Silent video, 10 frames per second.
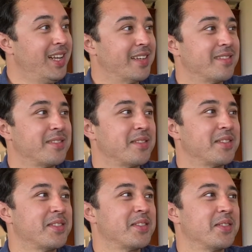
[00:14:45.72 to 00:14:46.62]
And I just
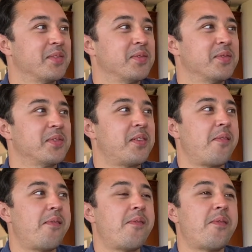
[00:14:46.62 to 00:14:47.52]
looked at that first
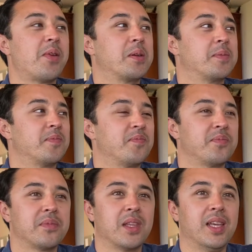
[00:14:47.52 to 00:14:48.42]
message we had on
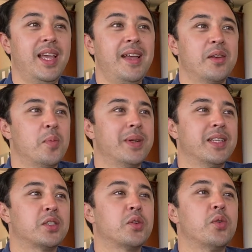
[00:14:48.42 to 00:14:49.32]
Facebook. Yeah, no, but
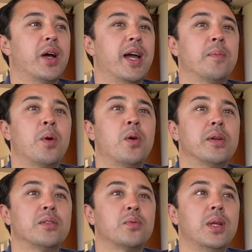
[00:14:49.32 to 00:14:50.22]
that's cool. I'm
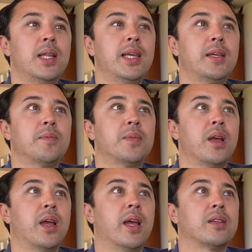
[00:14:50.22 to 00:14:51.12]
always really.
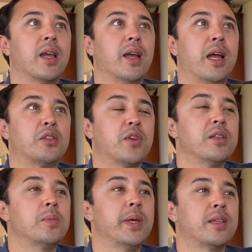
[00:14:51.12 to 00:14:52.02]
I try
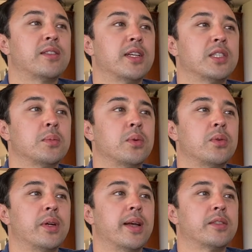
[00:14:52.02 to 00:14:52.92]
to be
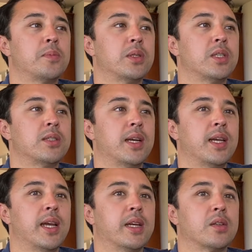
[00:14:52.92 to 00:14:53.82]
accessible as much as I
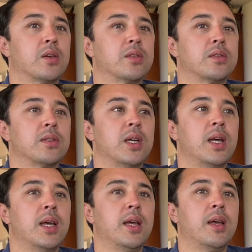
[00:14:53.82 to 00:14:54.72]
can because
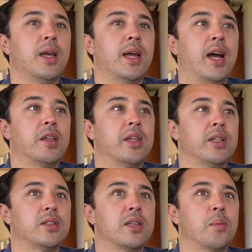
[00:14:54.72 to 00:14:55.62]
I think
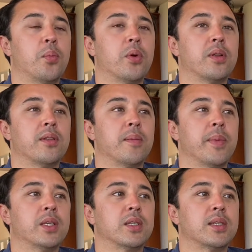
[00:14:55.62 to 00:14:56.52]
that's important in
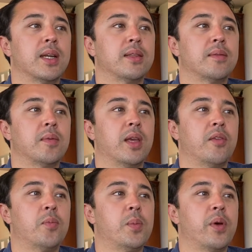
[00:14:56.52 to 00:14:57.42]
magic that.
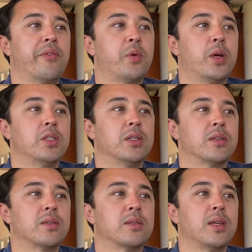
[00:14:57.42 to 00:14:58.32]
If people have
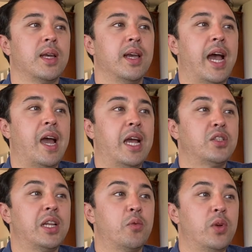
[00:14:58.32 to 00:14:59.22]
questions, I
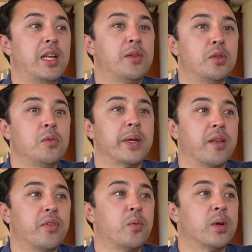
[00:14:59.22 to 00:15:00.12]
actually really do mean
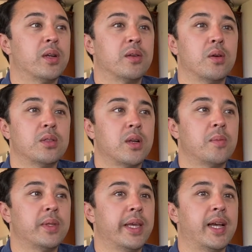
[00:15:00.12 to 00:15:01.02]
if you want to know
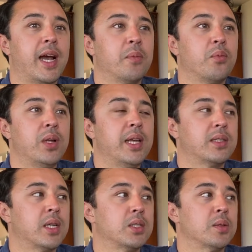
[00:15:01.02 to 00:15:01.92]
something, I'm really
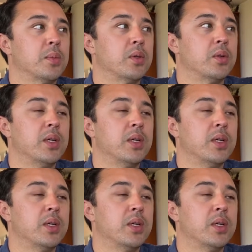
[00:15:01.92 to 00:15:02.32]
accessible.